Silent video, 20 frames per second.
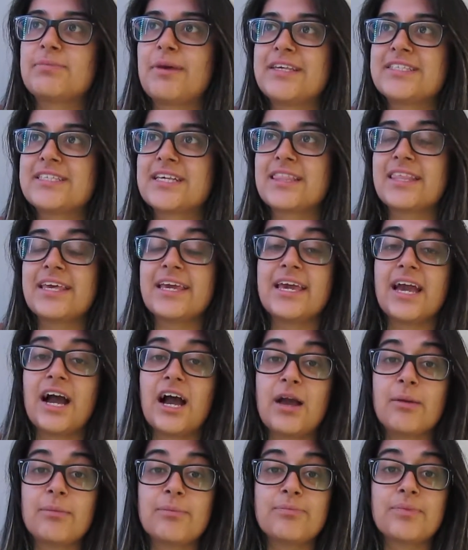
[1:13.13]
Basically,
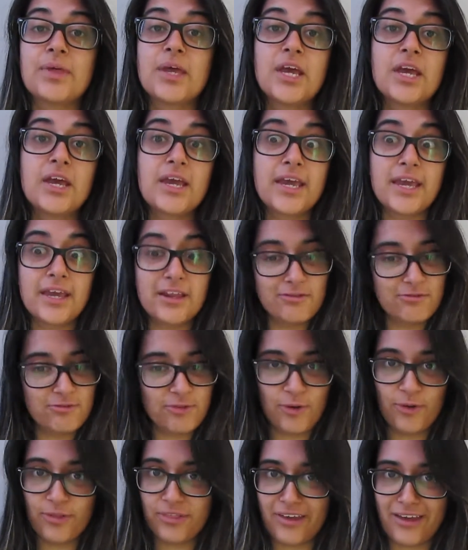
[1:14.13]
I'm in
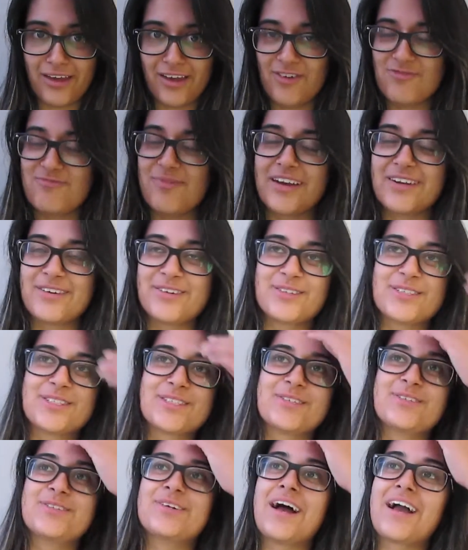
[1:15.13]
fourth year of medical
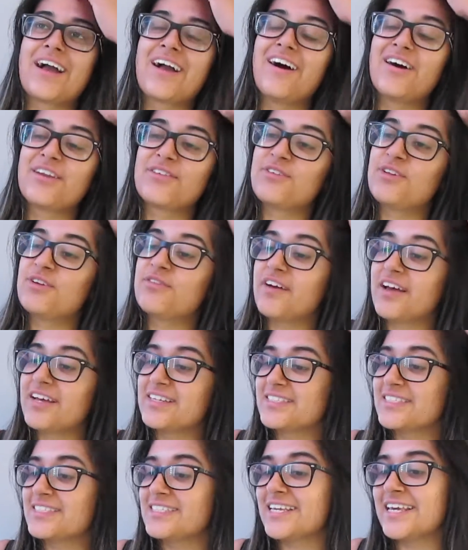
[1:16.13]
school at Cardiff
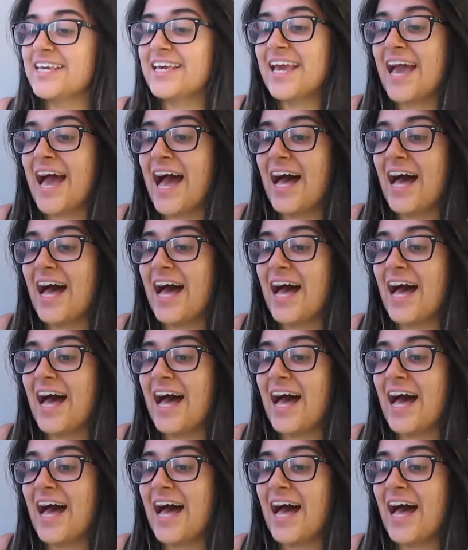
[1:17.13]
University,